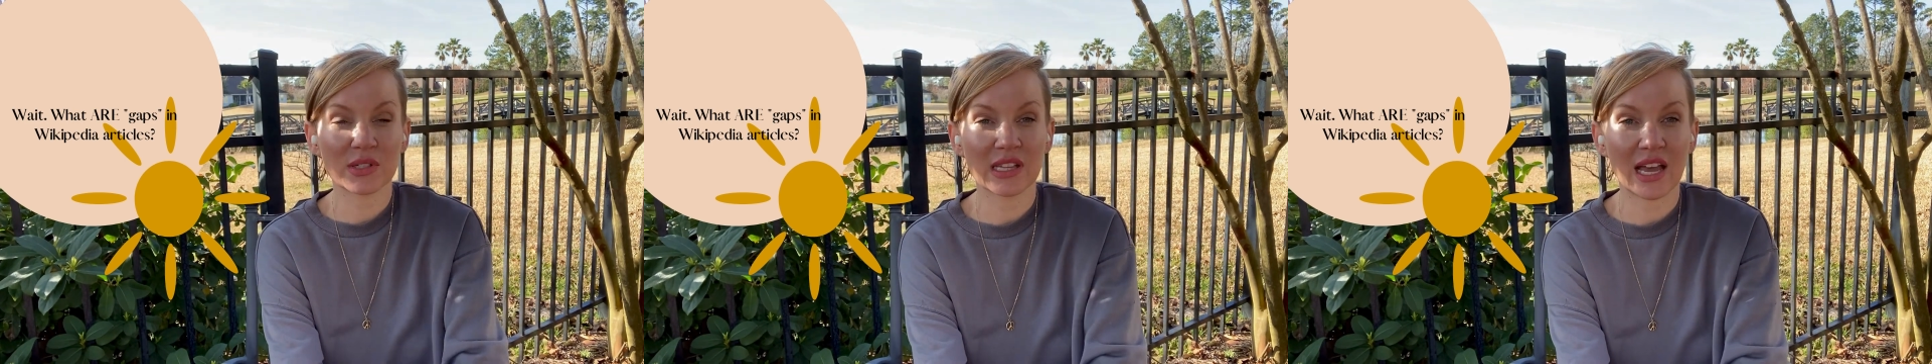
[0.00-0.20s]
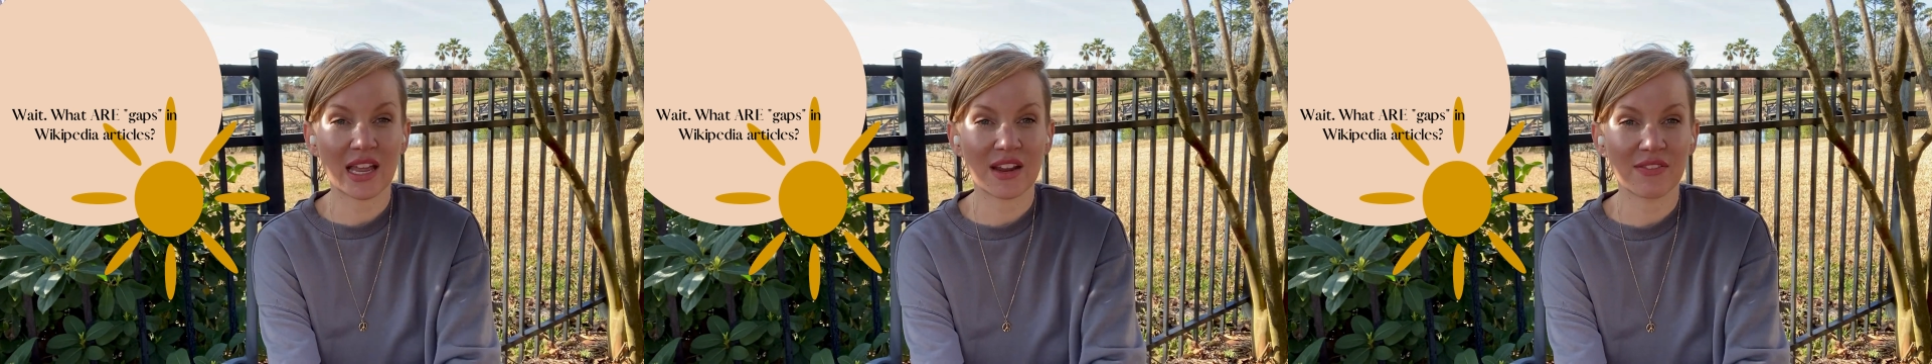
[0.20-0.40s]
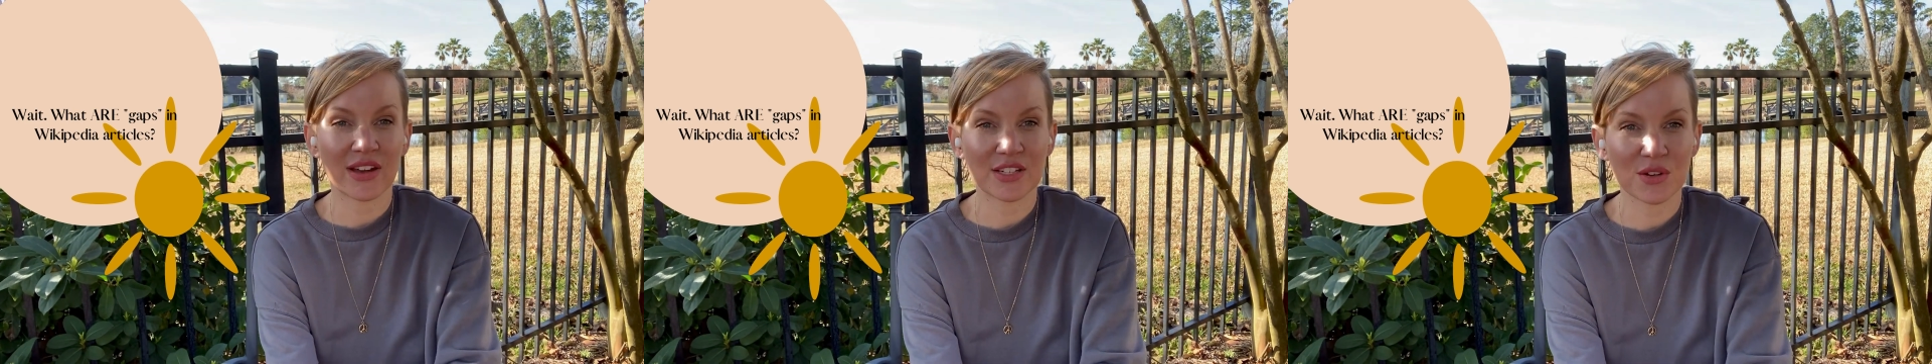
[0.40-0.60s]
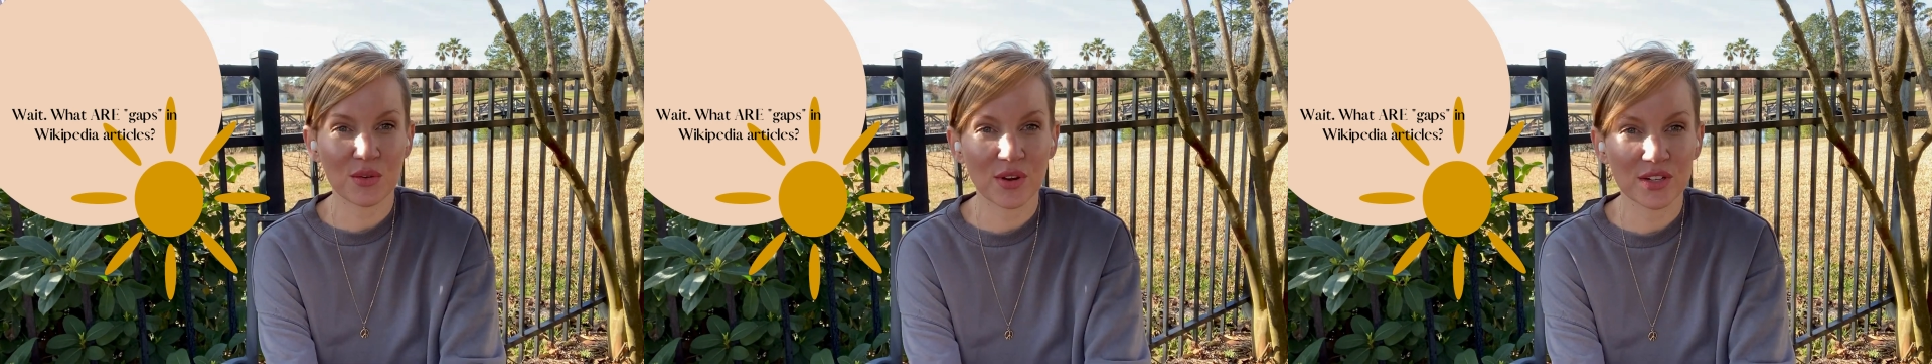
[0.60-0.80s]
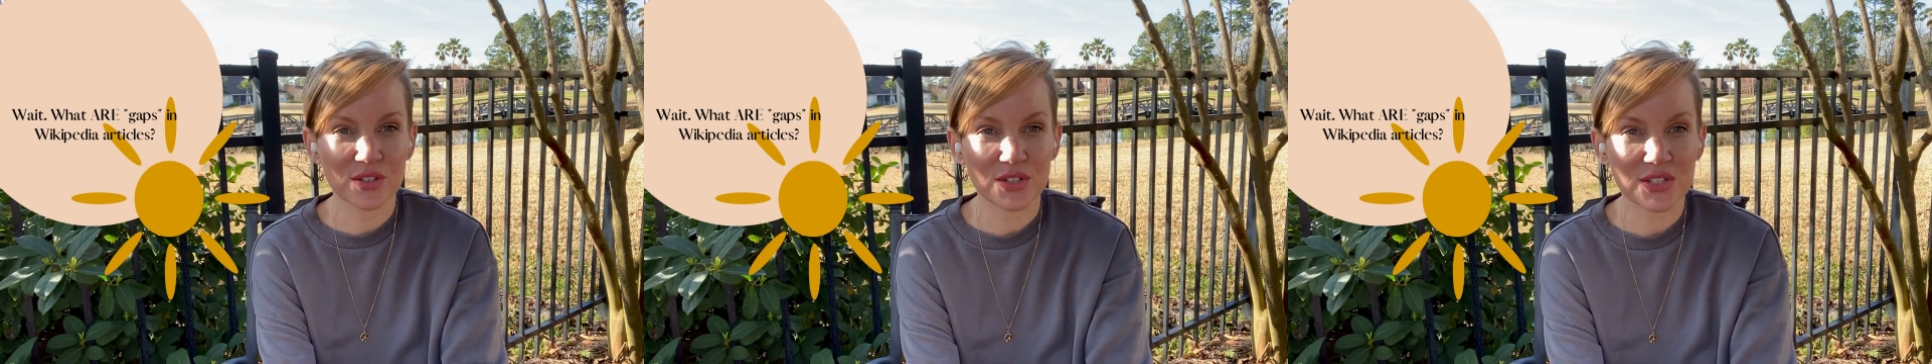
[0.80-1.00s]
that if I don't
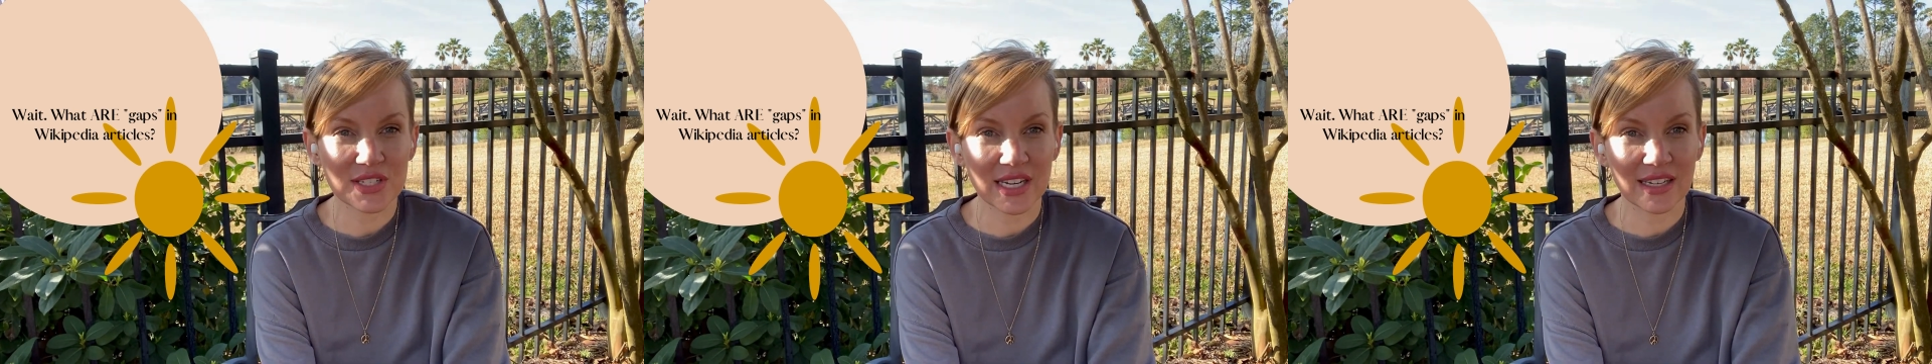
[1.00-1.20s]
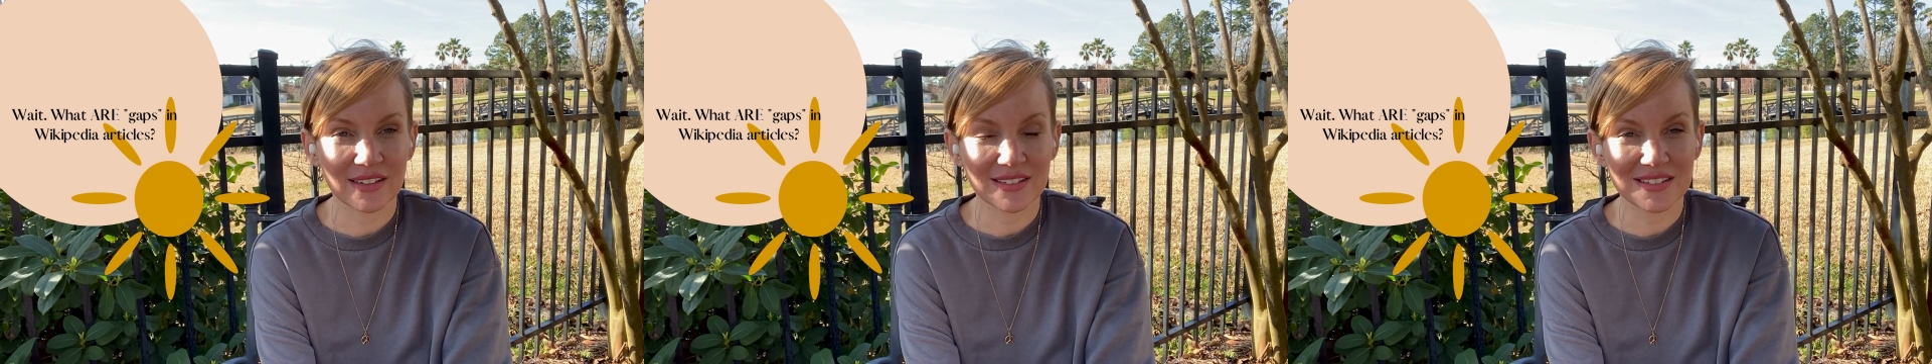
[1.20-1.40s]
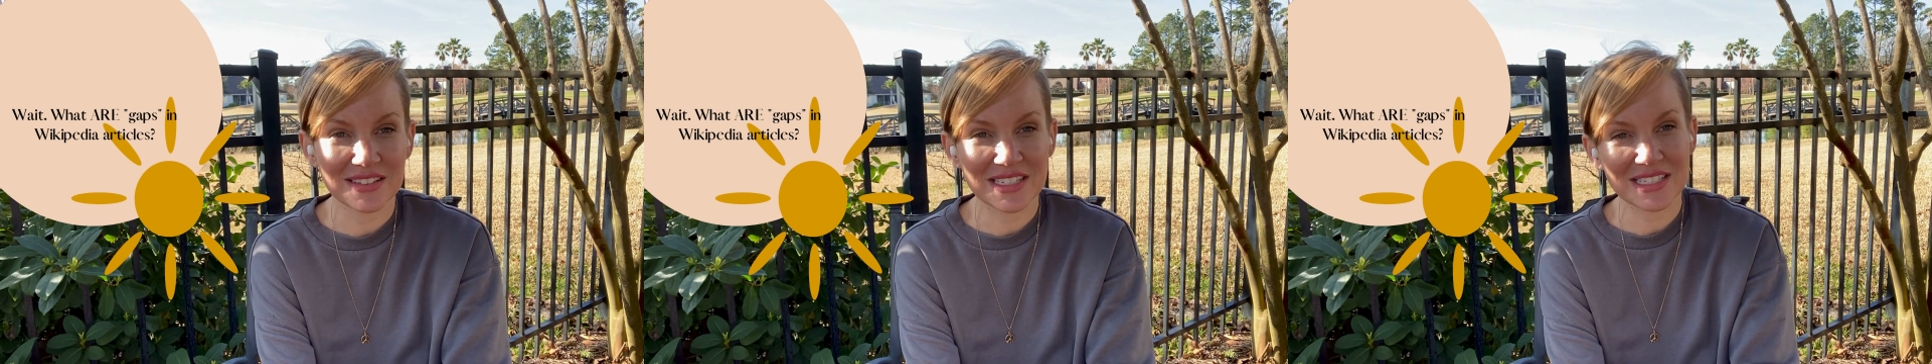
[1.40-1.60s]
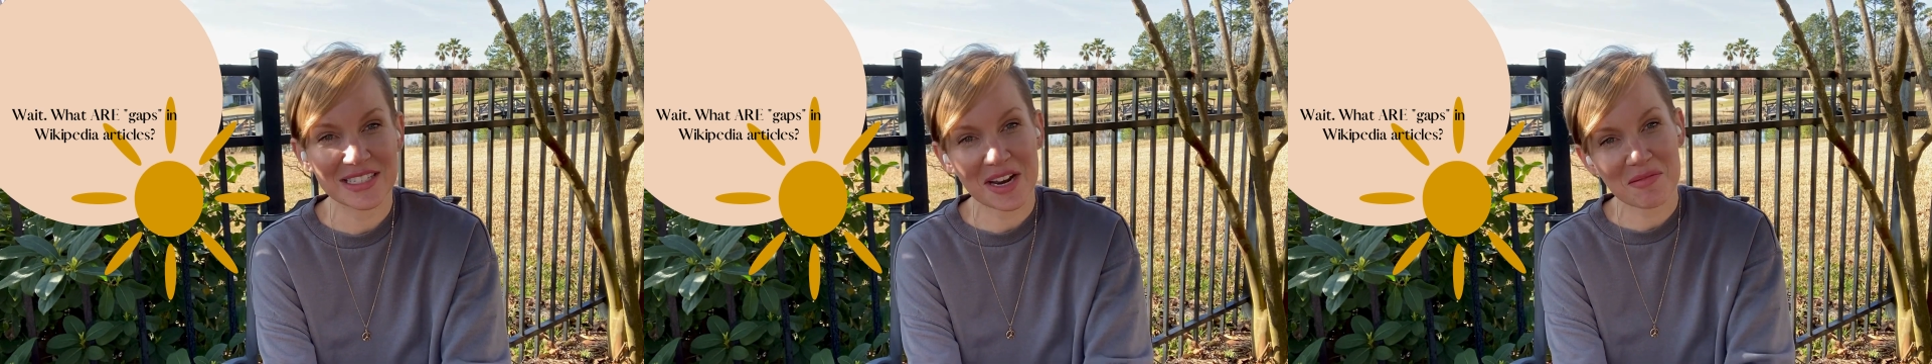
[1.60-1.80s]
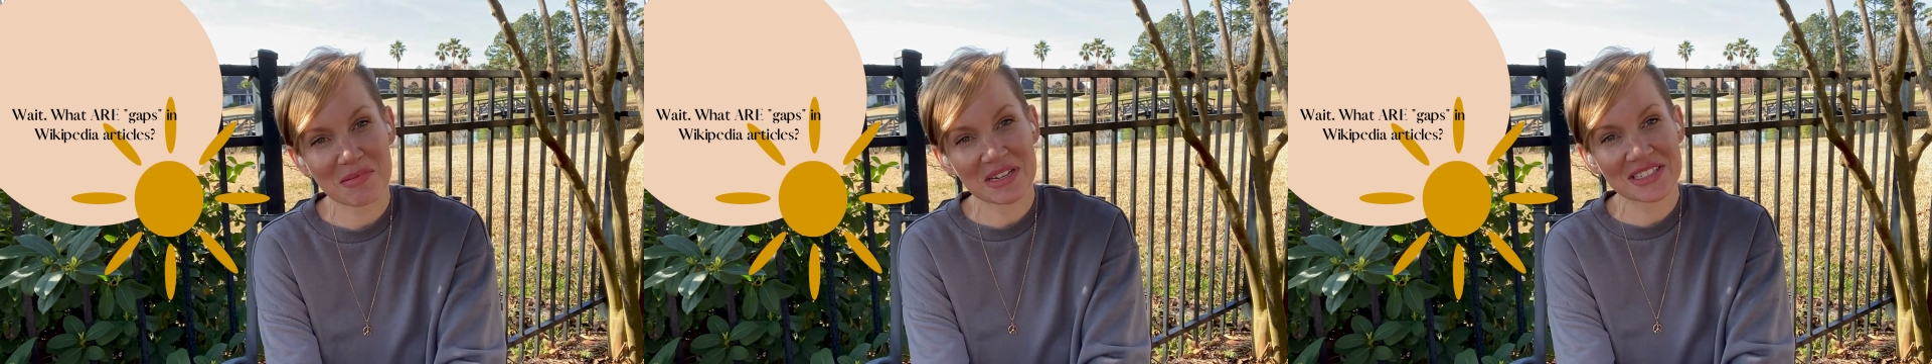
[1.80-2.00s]
understand these
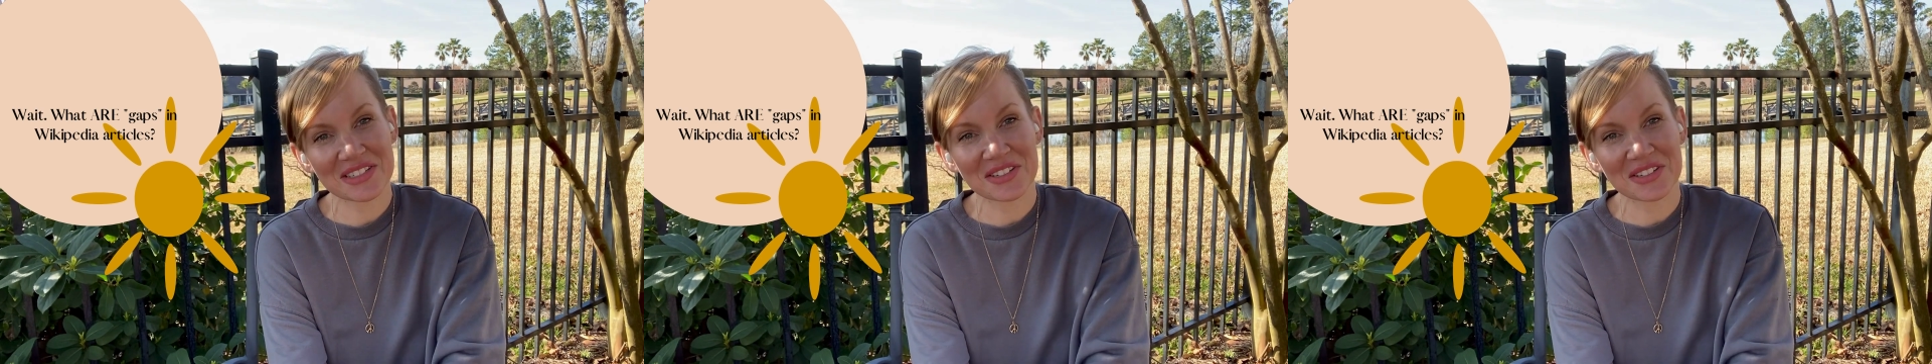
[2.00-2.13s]
topics?